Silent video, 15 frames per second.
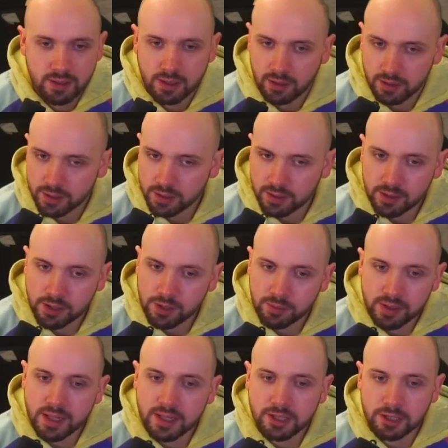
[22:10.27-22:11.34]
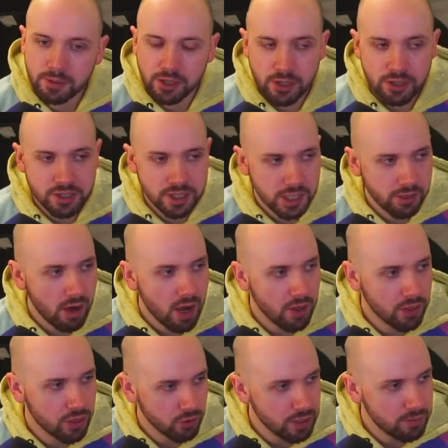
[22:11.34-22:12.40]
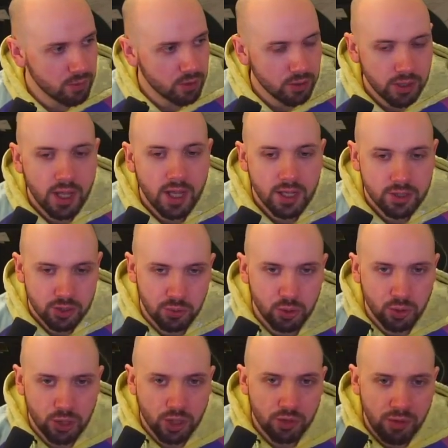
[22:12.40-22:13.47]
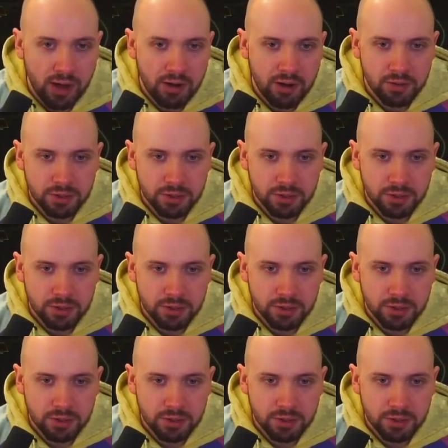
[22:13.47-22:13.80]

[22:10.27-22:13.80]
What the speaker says: Like, you need to be using your R3 more to look around